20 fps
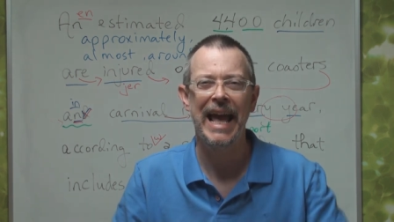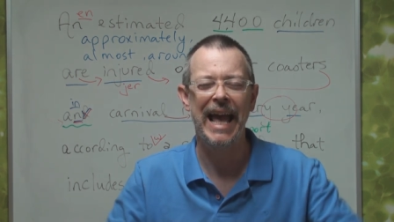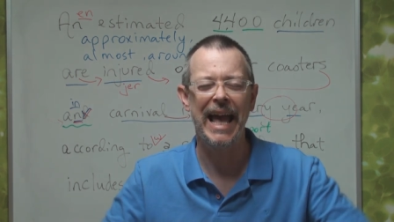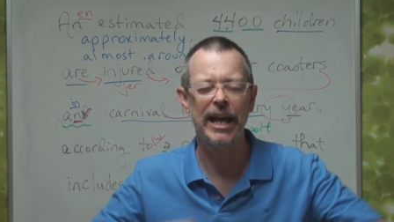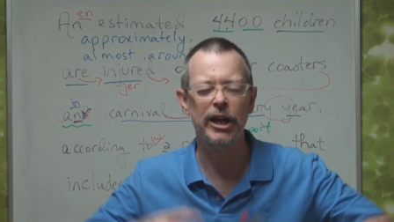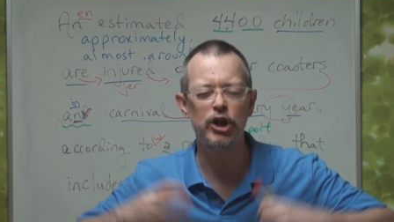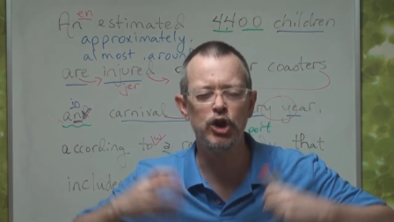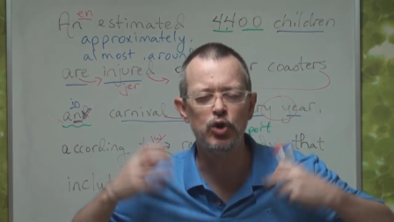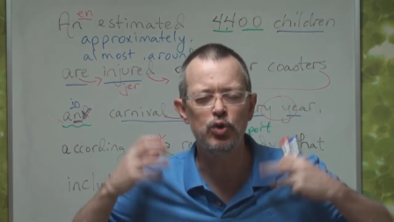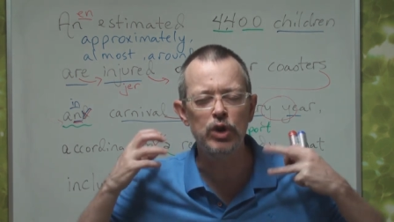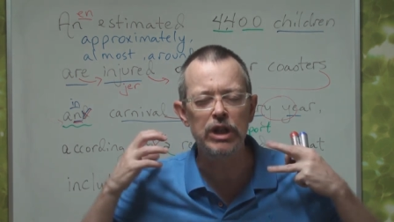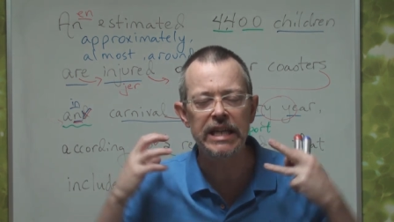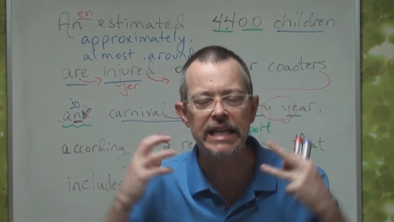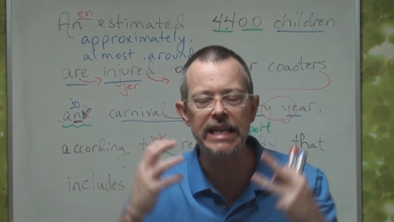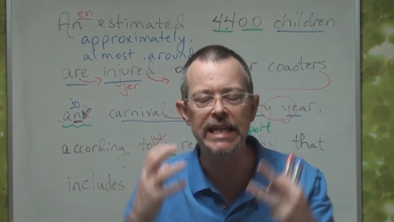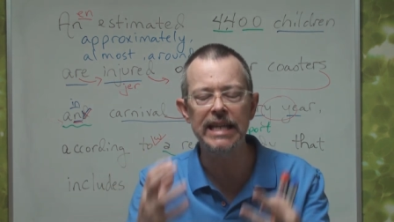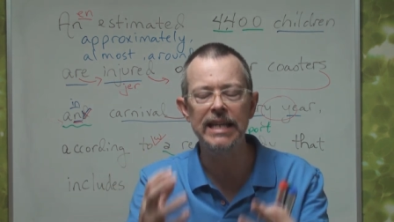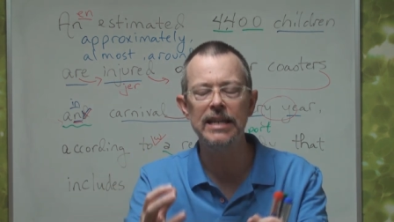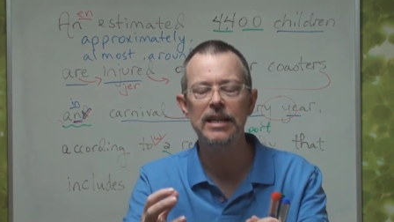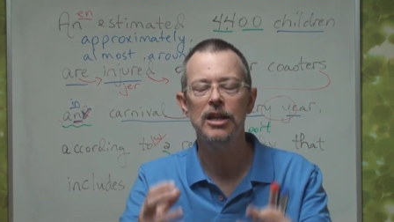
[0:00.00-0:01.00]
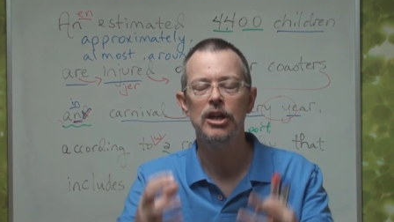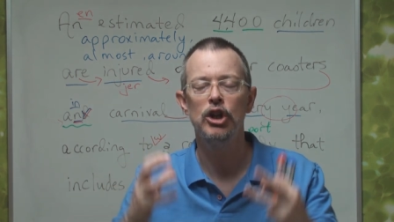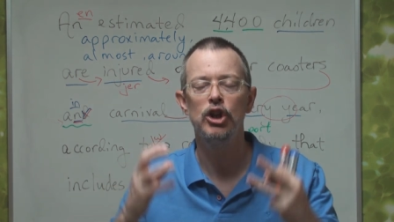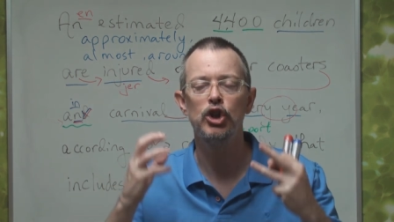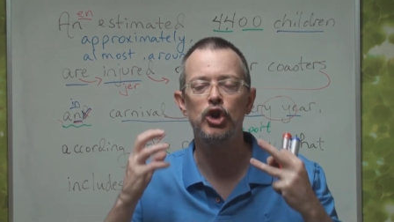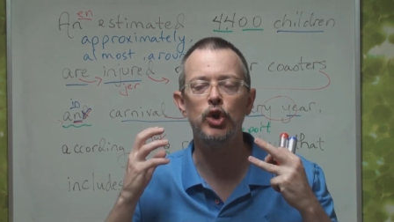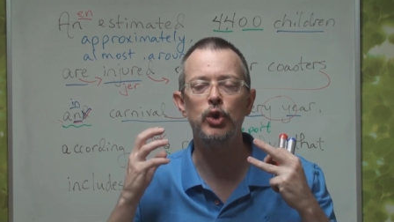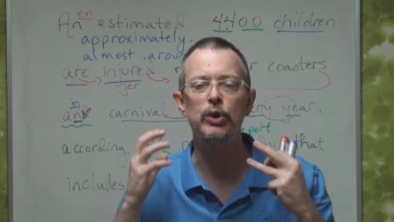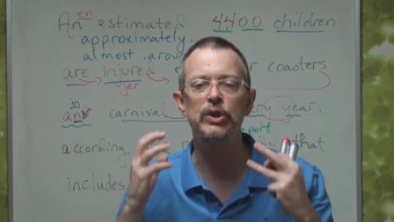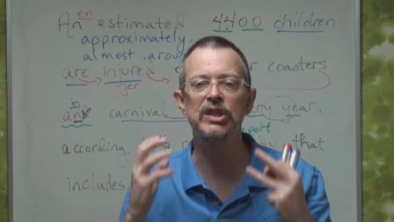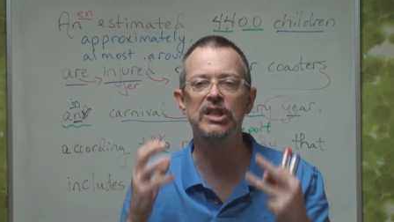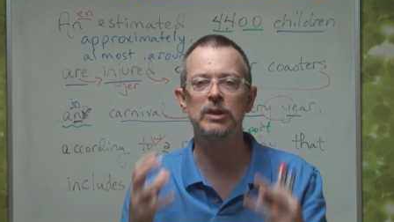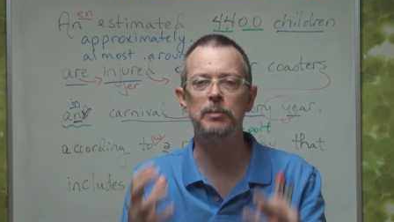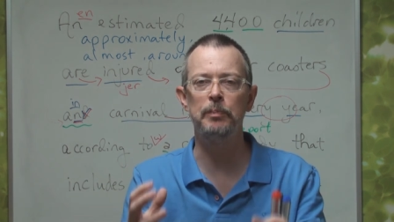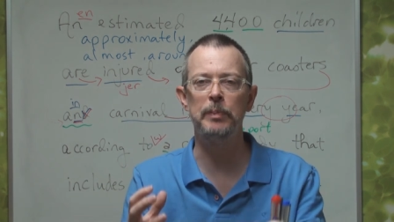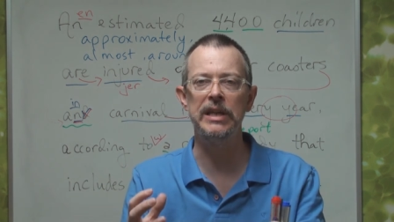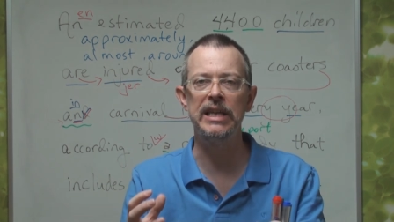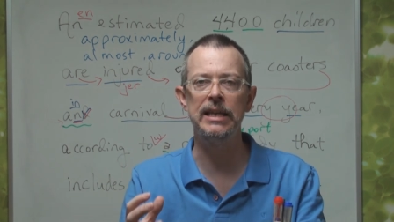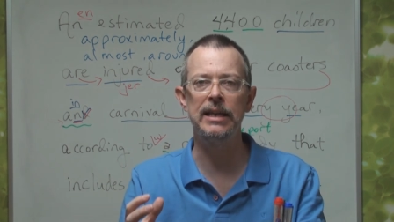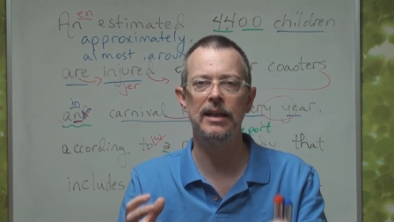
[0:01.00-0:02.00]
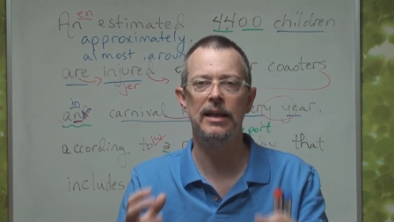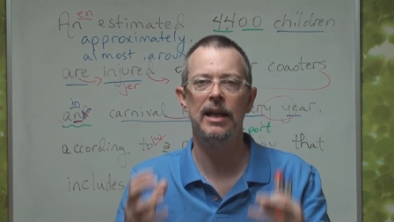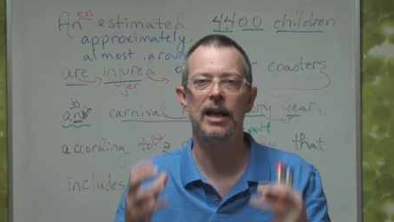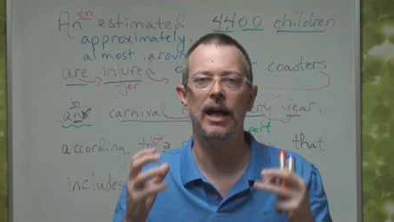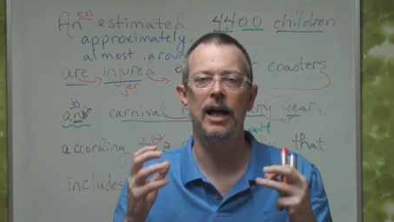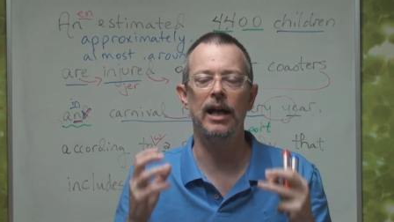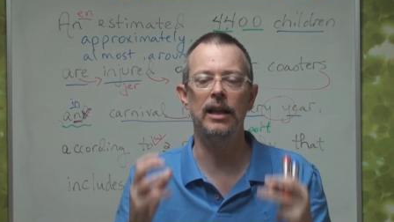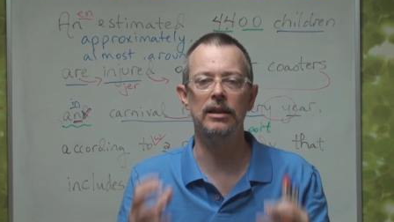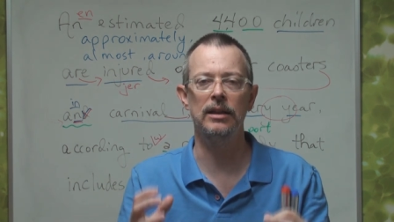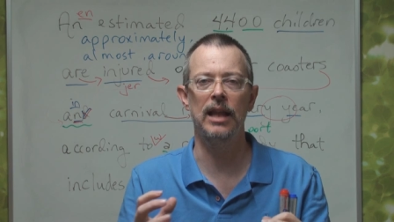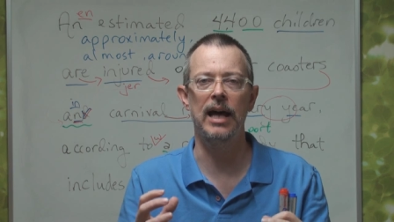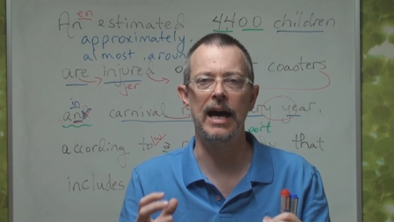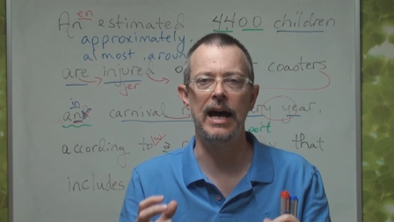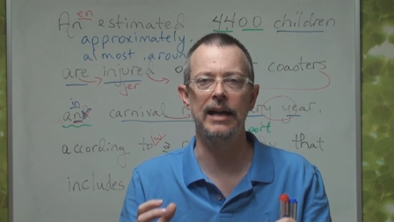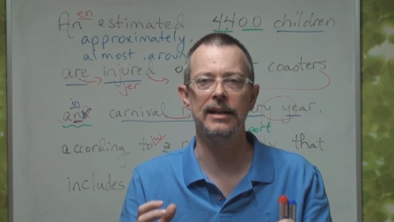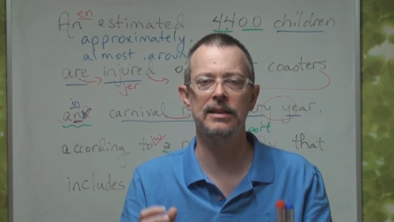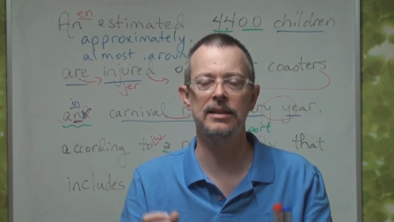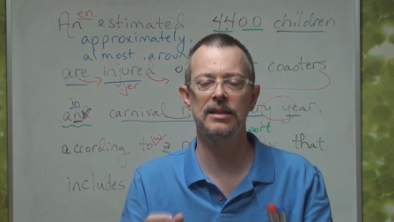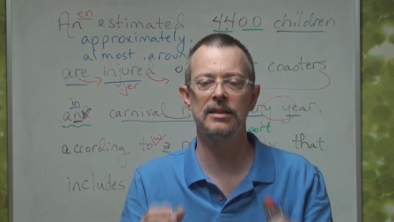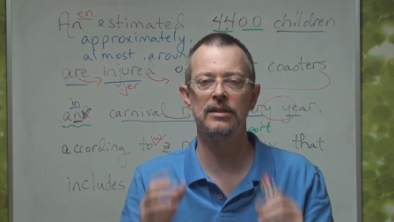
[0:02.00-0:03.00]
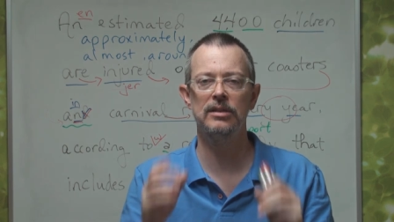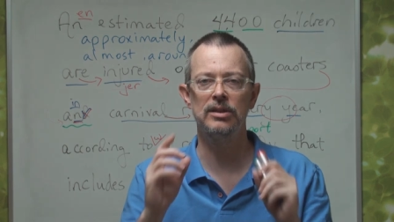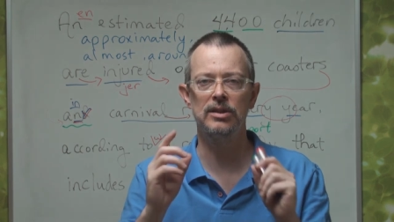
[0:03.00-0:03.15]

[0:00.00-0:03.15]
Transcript: and you need to speak a lot.